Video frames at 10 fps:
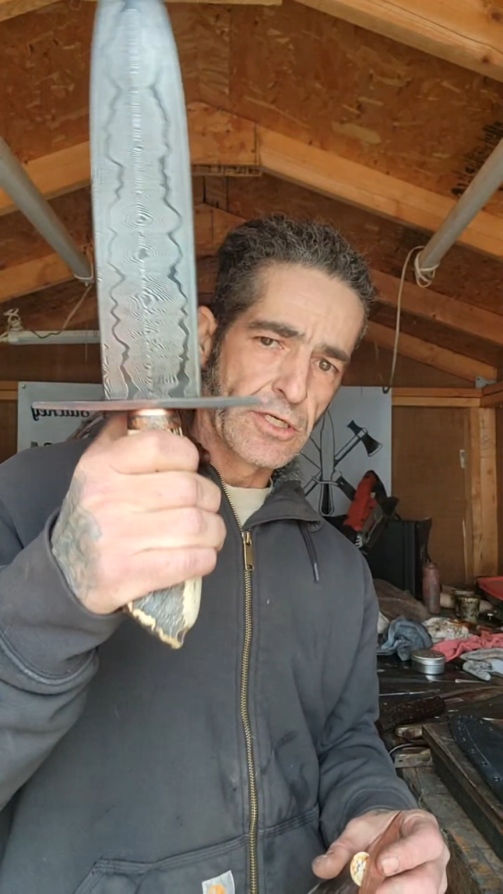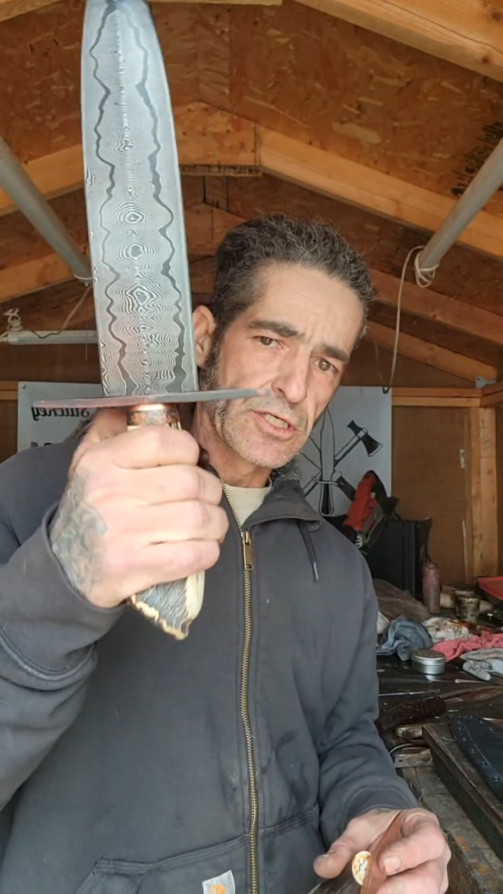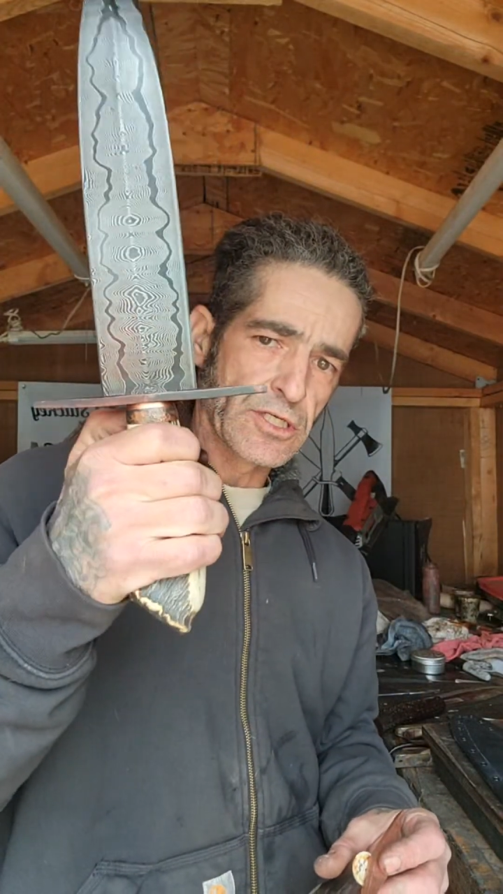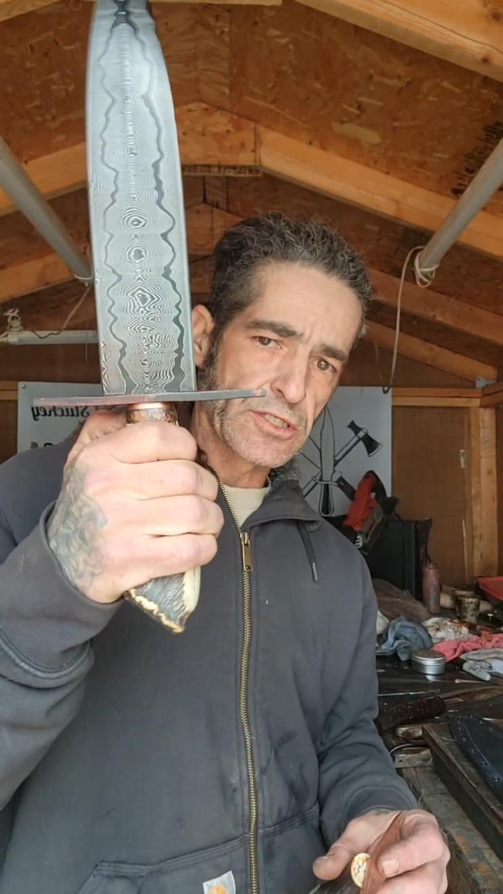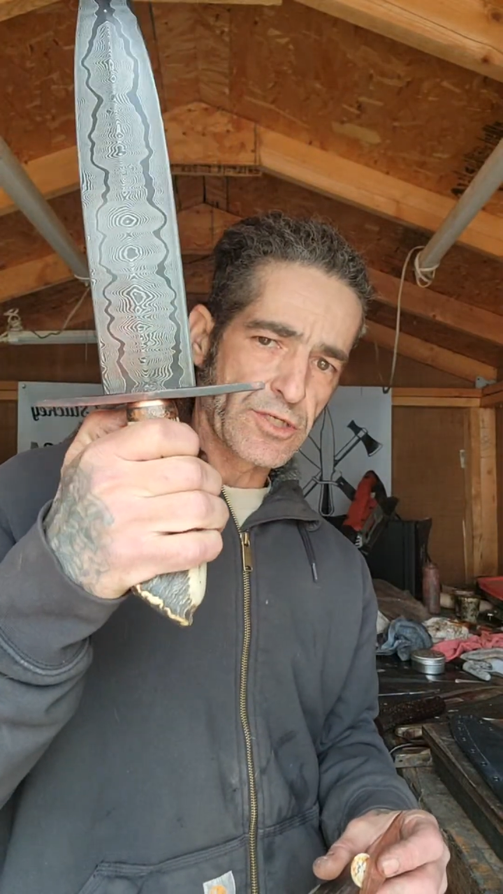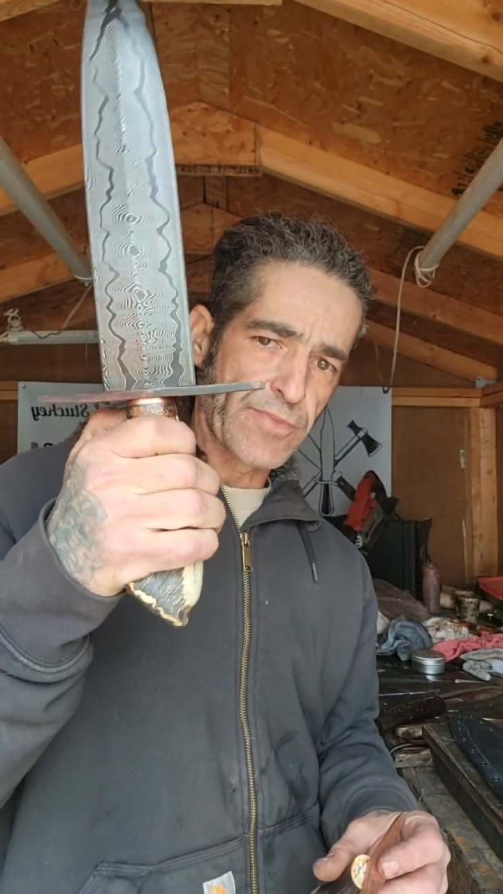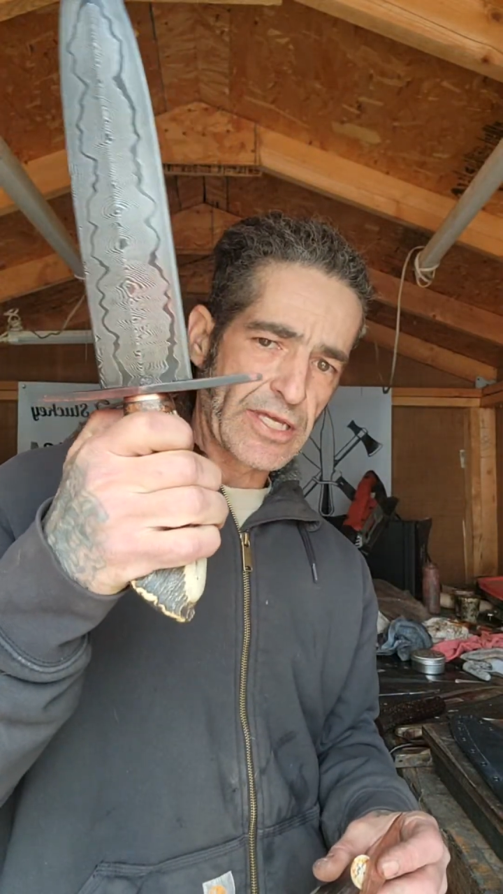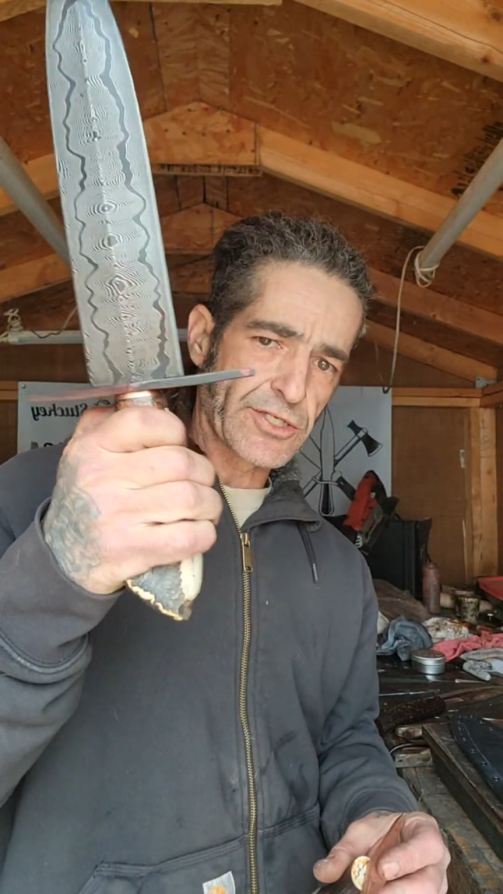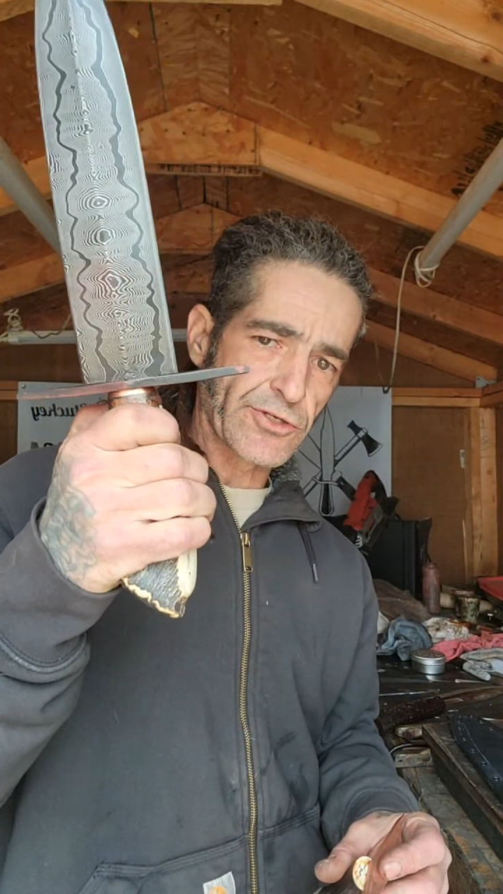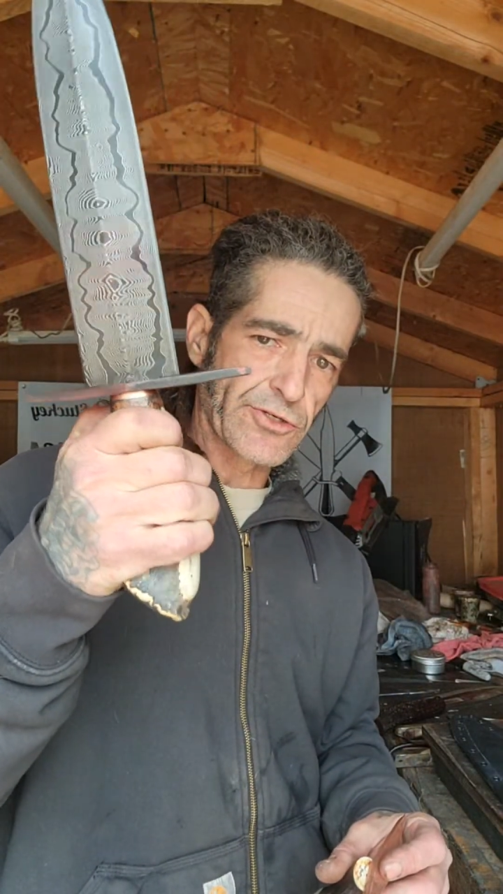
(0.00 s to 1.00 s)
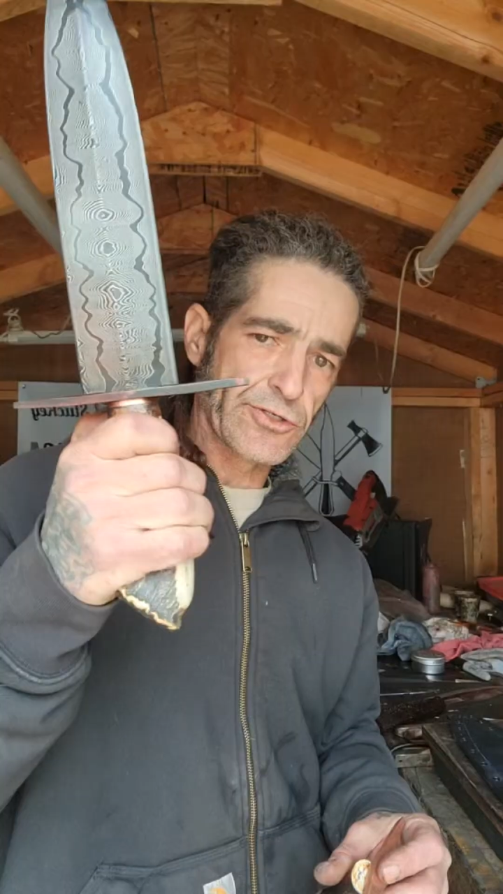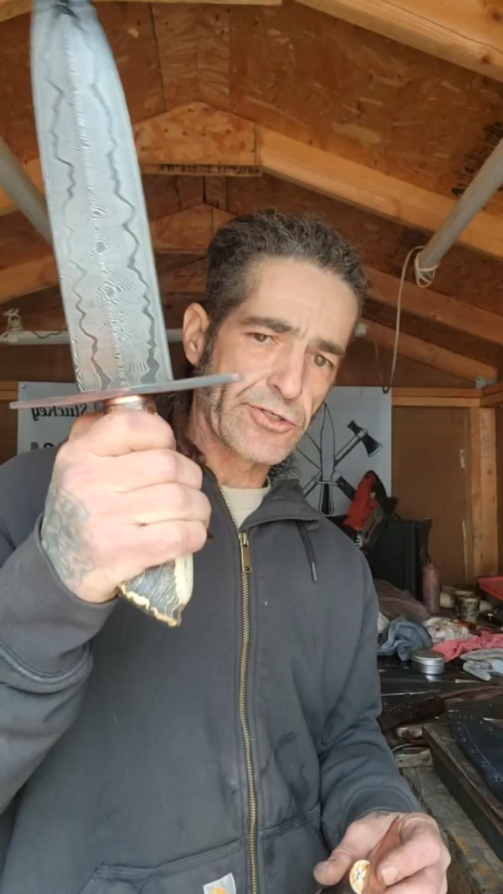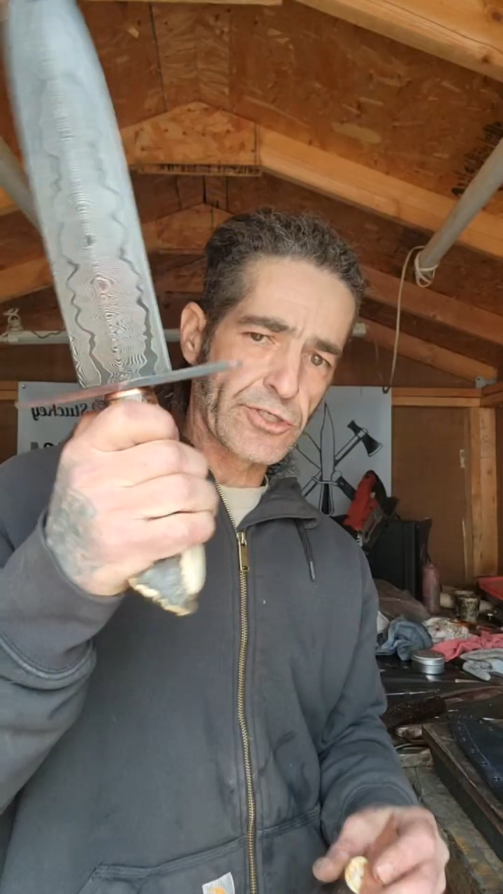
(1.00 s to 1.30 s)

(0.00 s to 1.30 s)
some spacers,